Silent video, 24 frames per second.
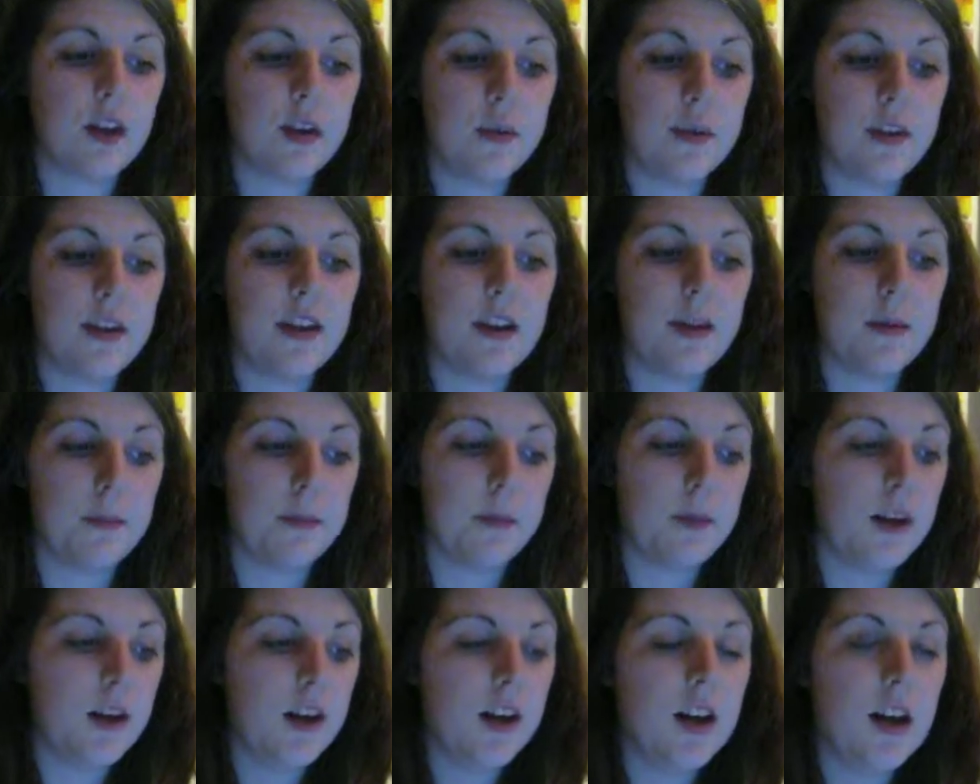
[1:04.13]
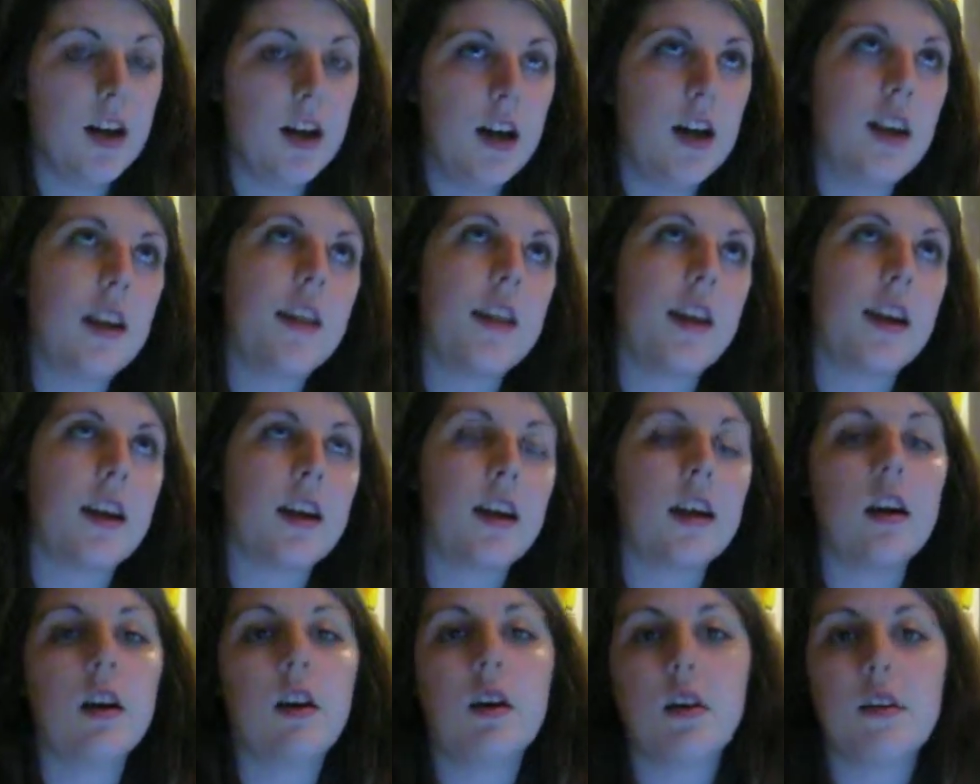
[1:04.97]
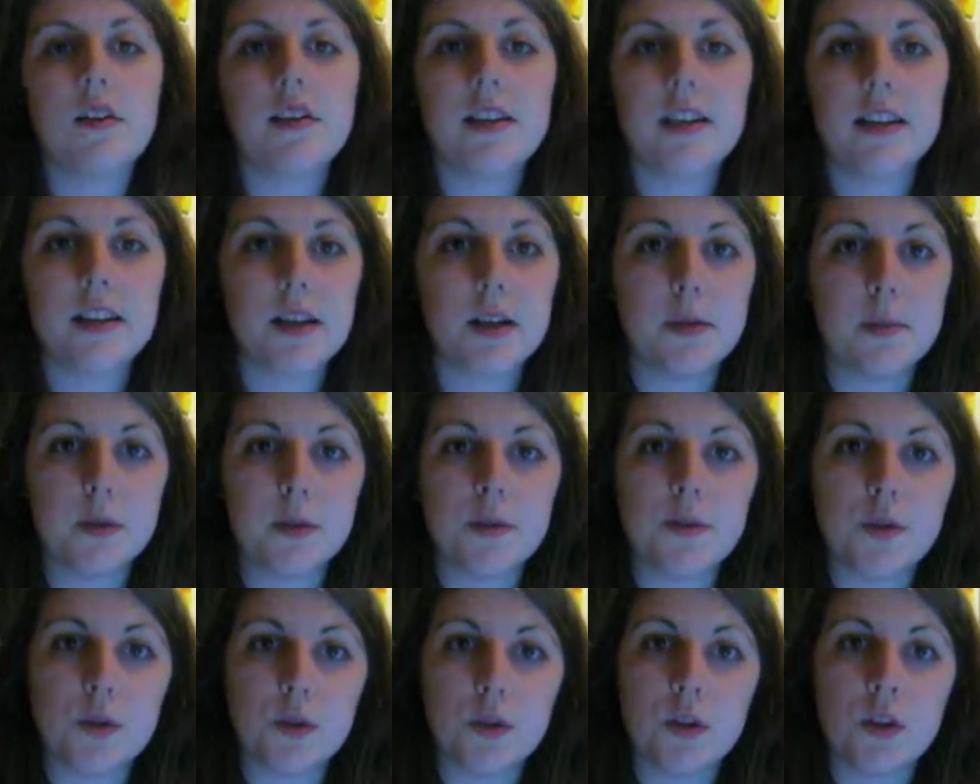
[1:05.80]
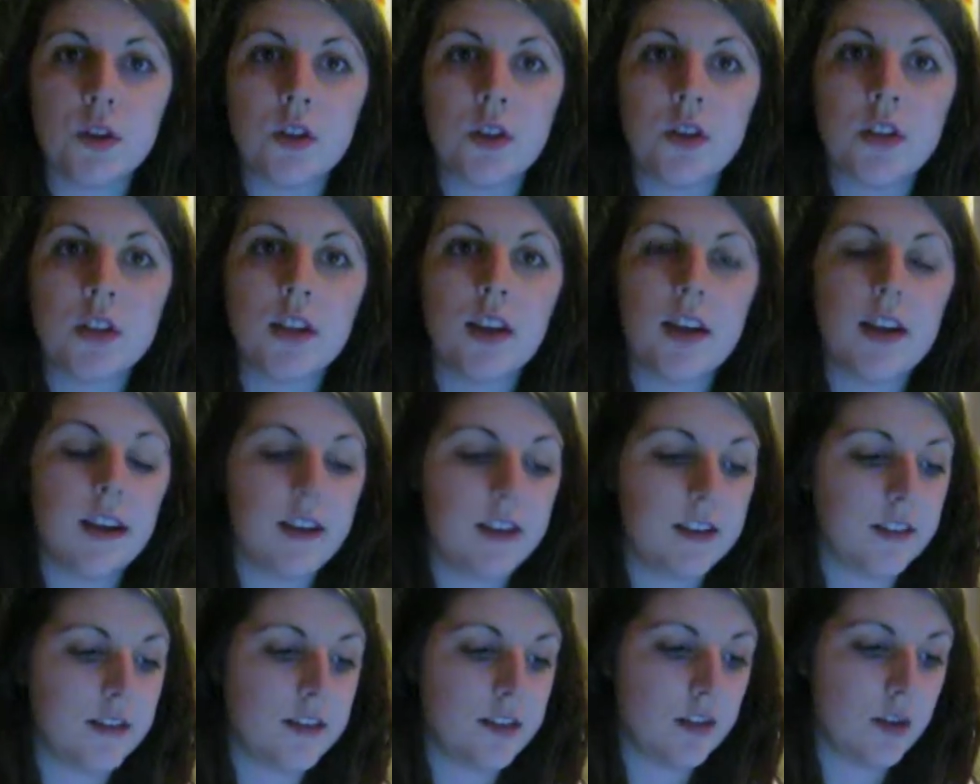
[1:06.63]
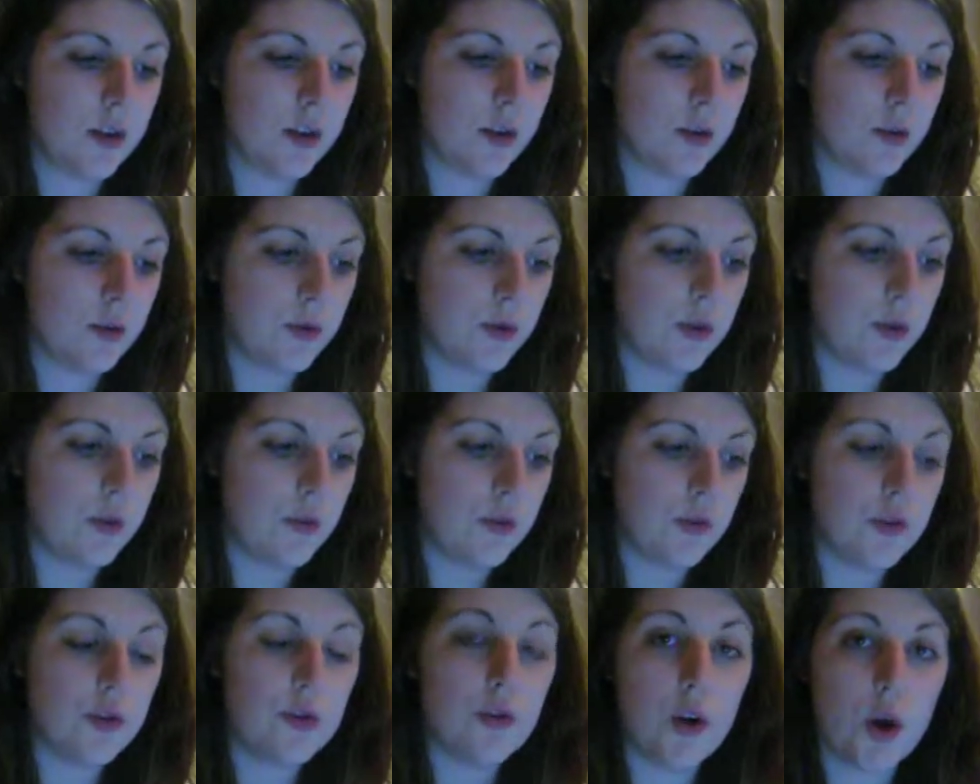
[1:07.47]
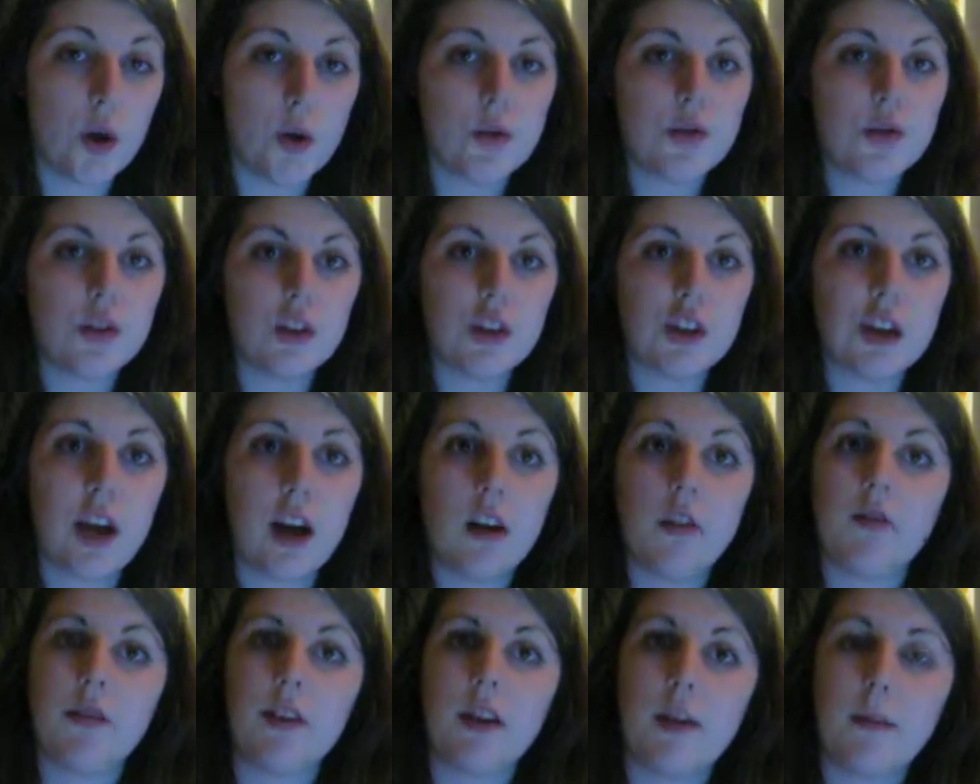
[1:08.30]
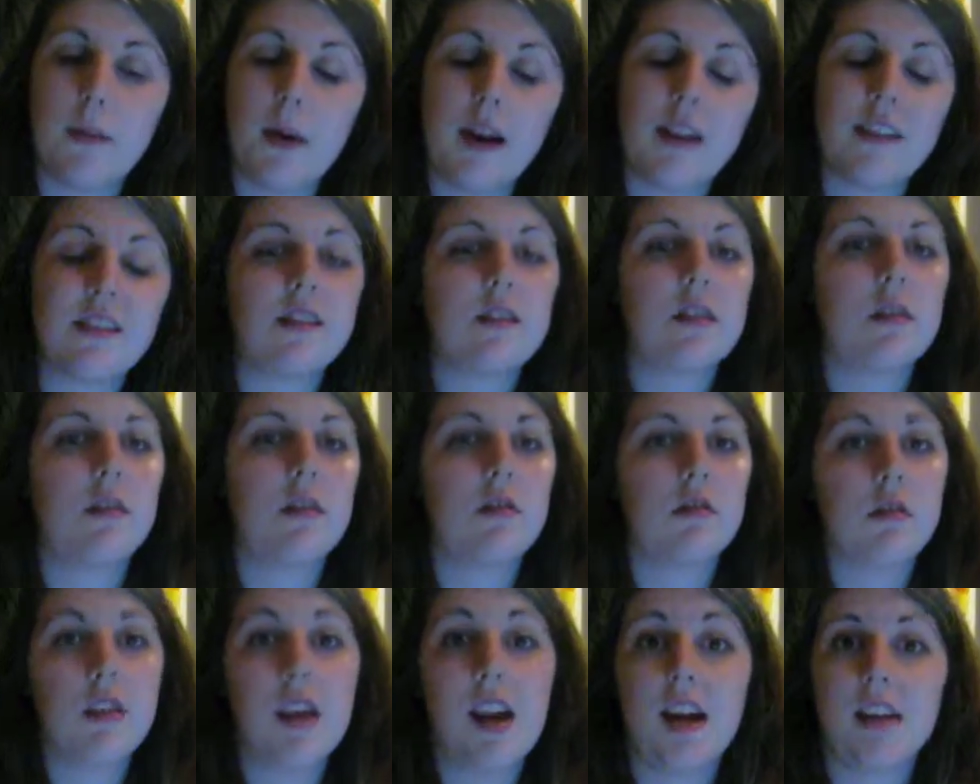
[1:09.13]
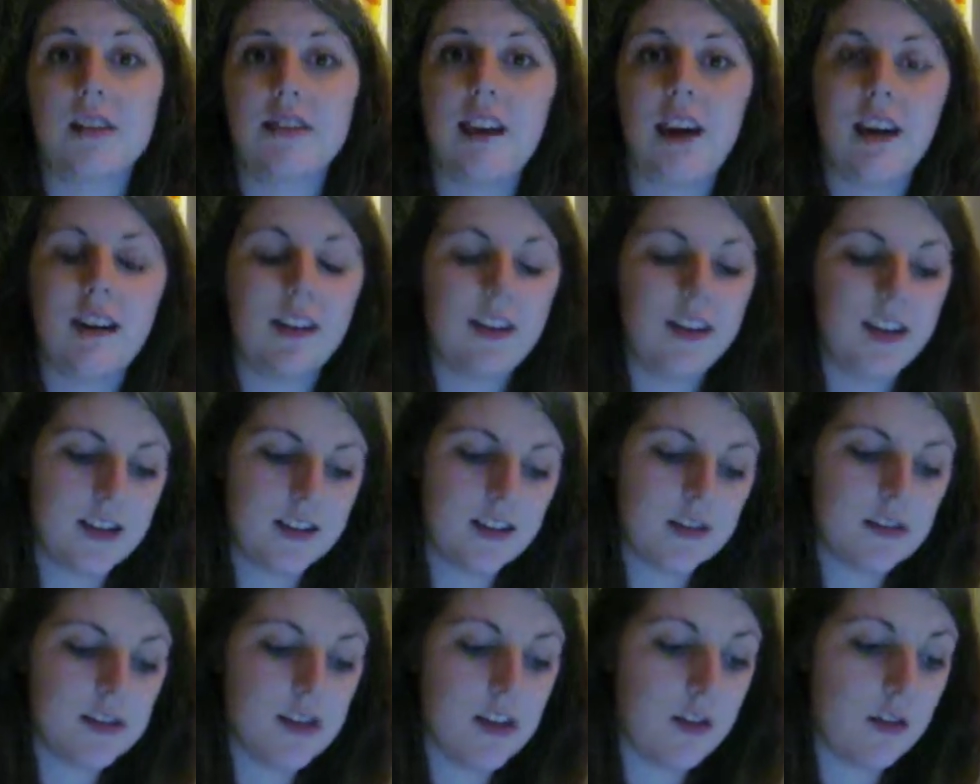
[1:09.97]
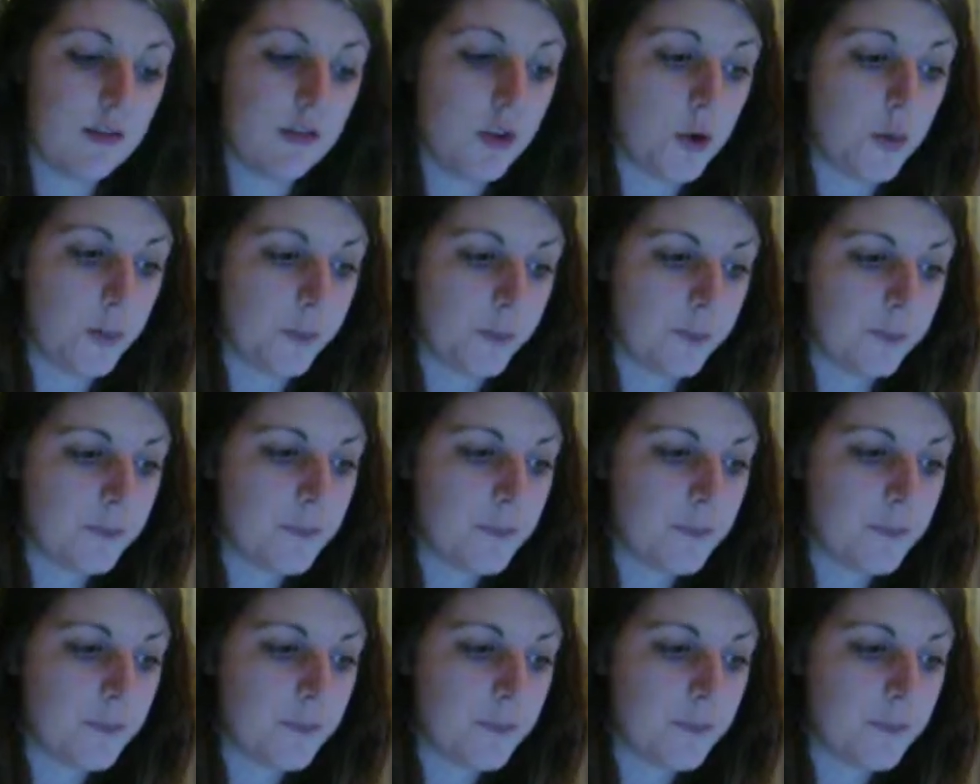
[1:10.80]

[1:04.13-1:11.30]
with him and think, oh, I've seen him before, and so you know to look out for him as the antagonist in the film.